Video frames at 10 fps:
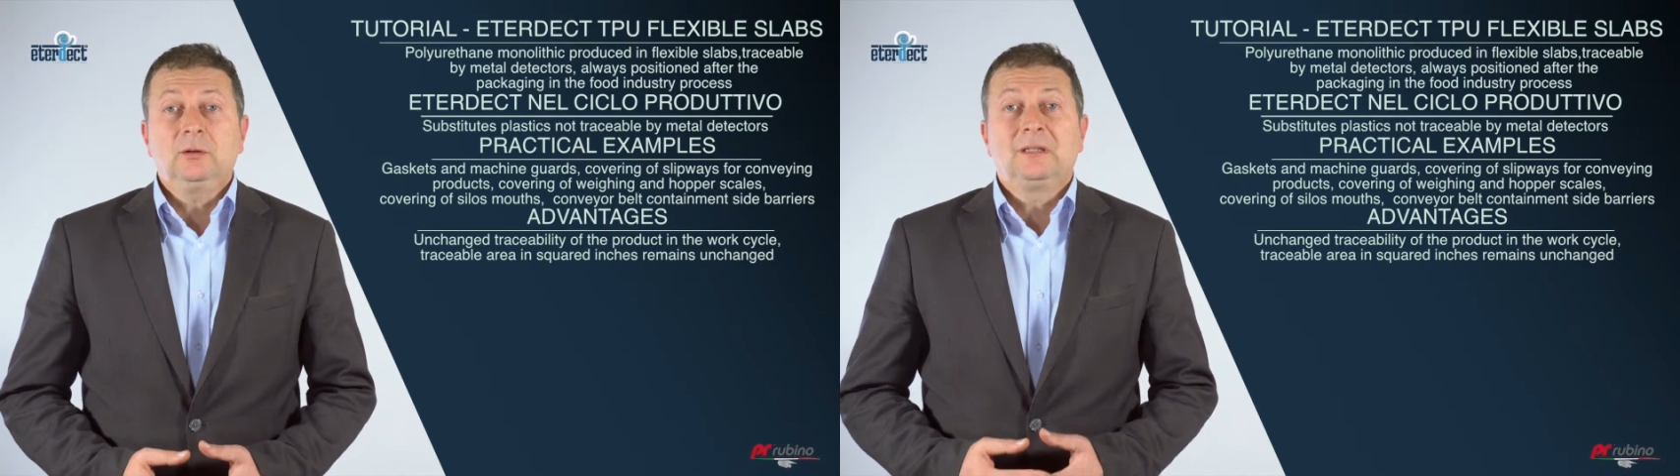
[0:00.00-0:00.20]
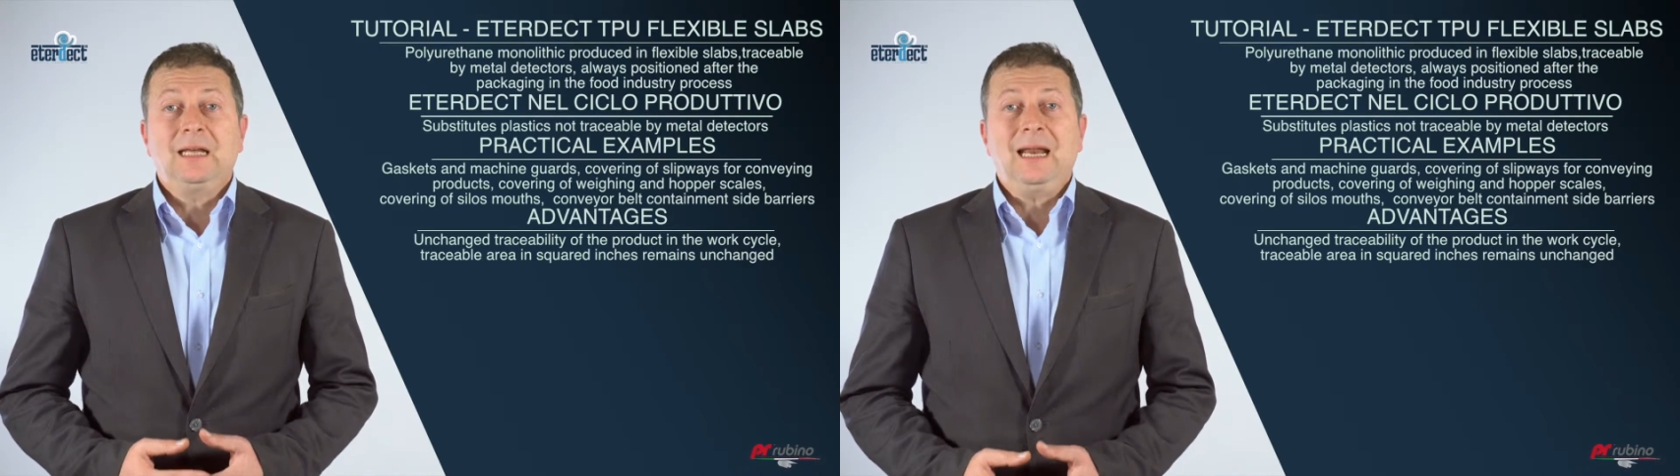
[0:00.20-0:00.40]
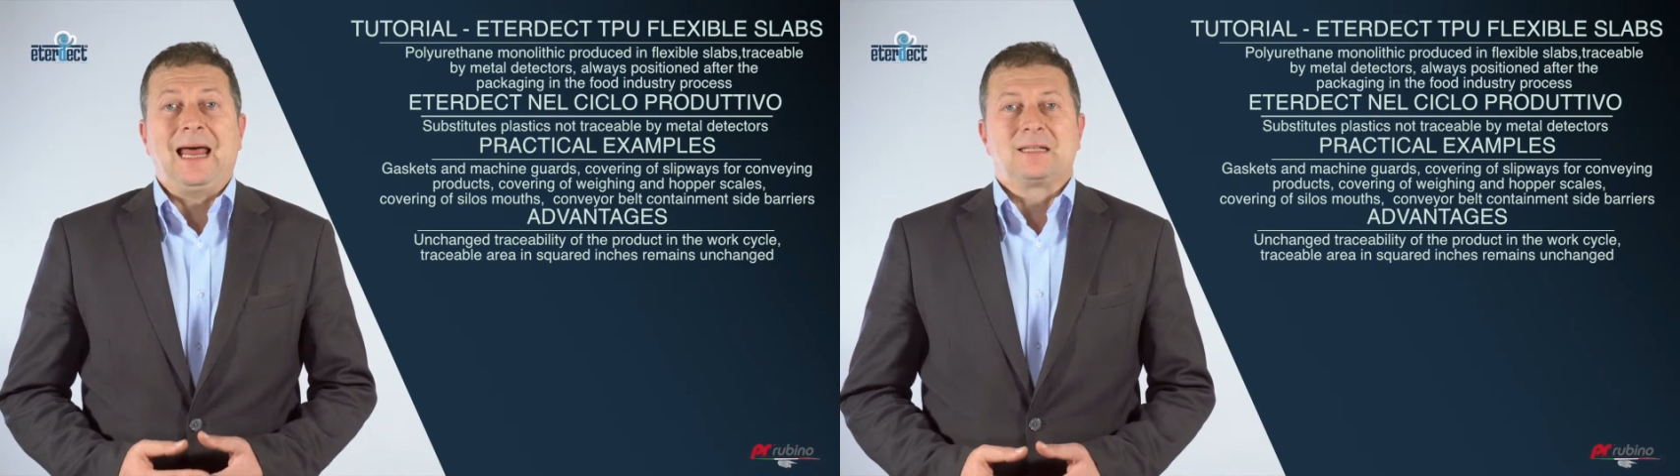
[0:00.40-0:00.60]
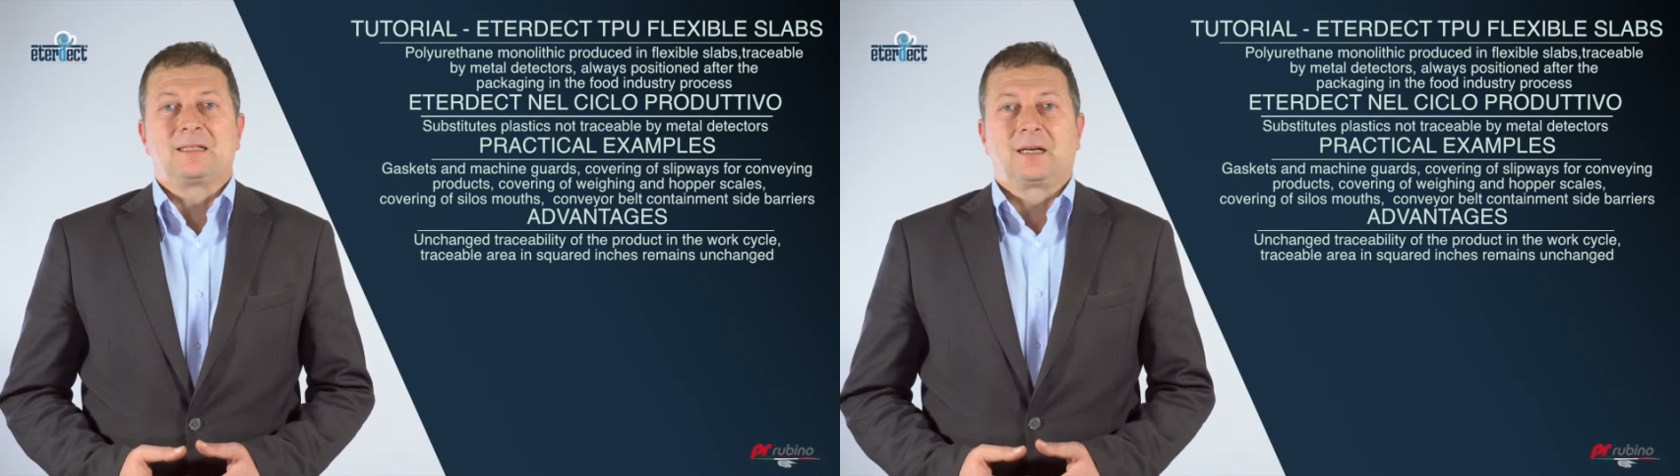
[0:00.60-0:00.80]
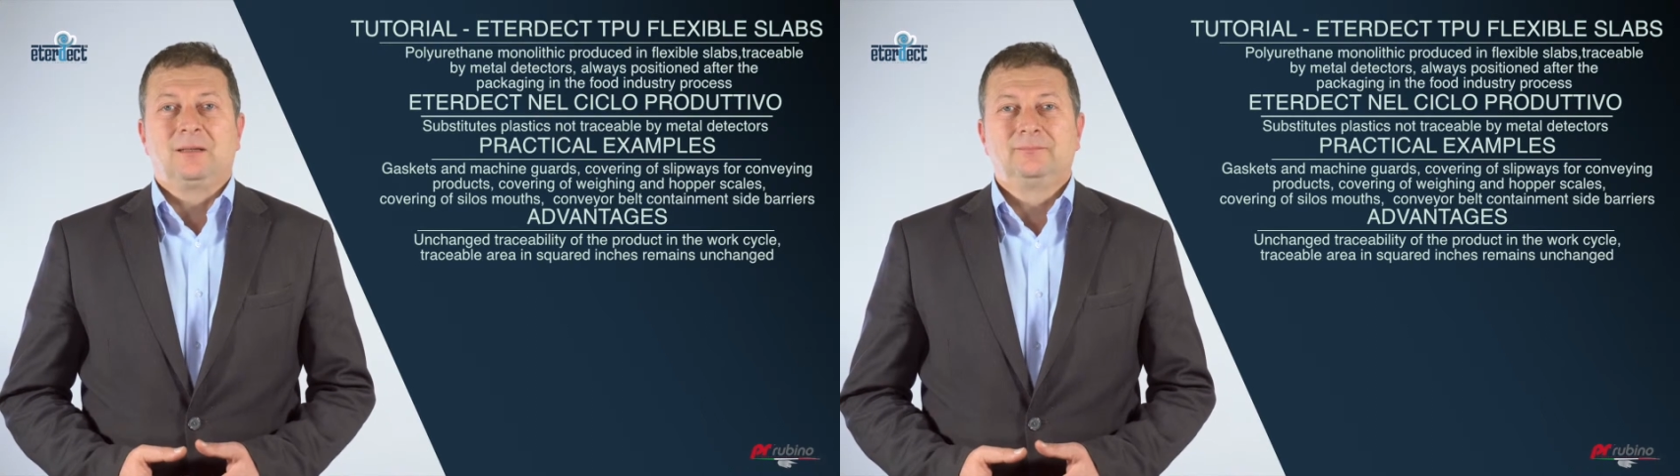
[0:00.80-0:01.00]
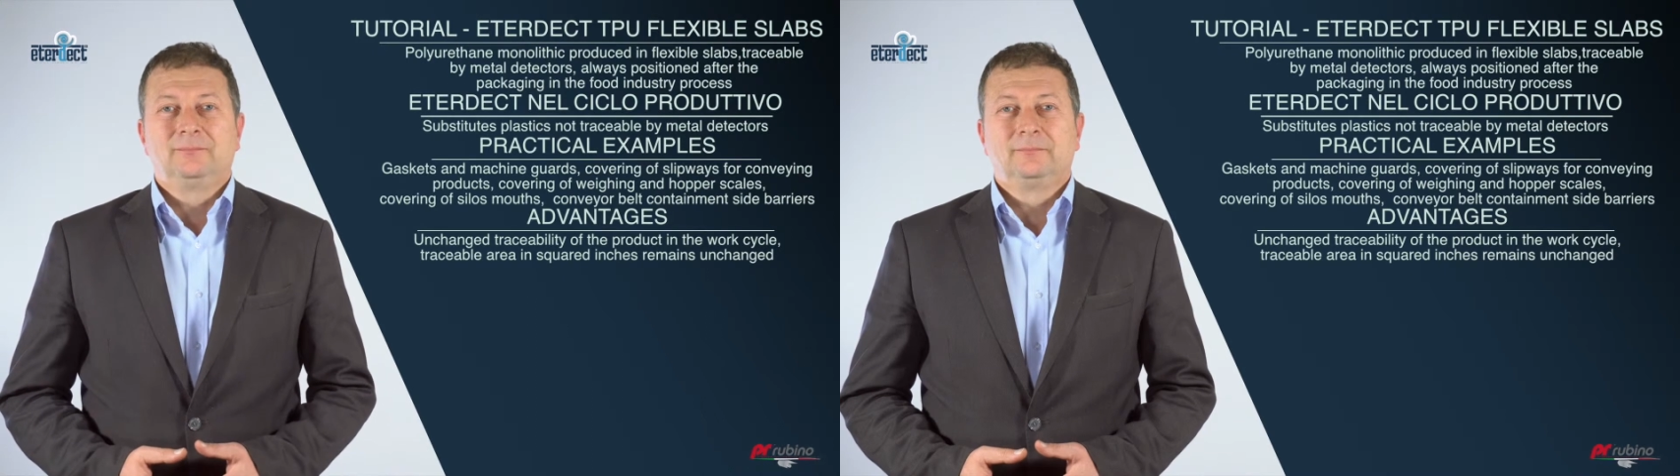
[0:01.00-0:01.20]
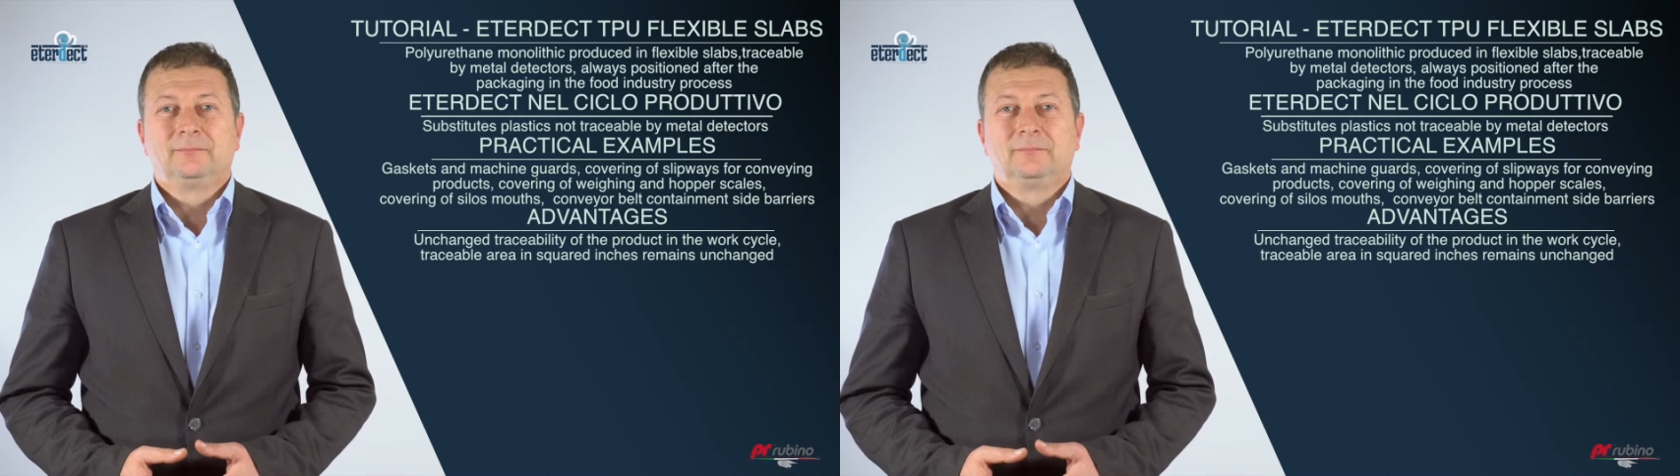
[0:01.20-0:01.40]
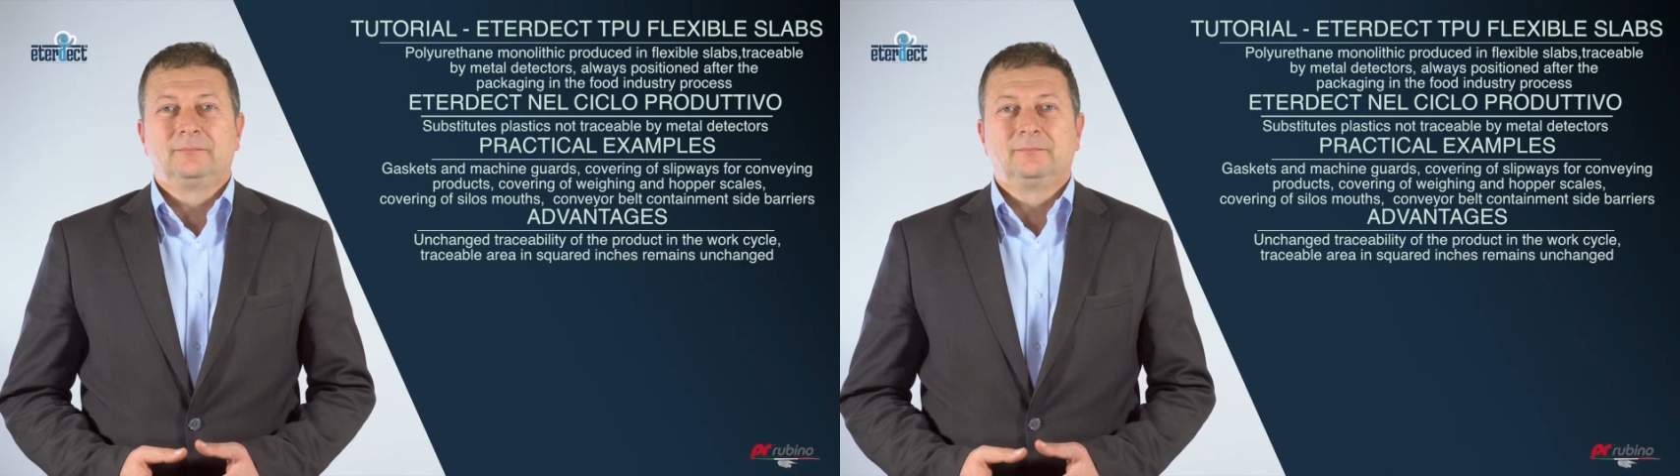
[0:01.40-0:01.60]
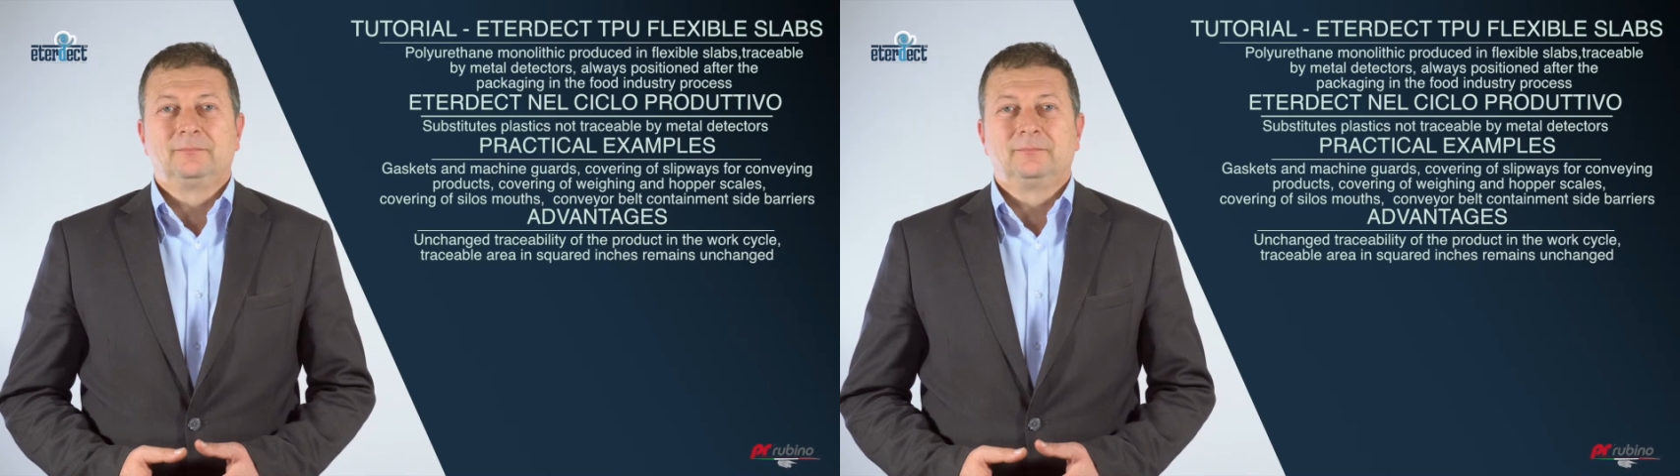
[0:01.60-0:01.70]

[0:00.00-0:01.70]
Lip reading: metal detector positioned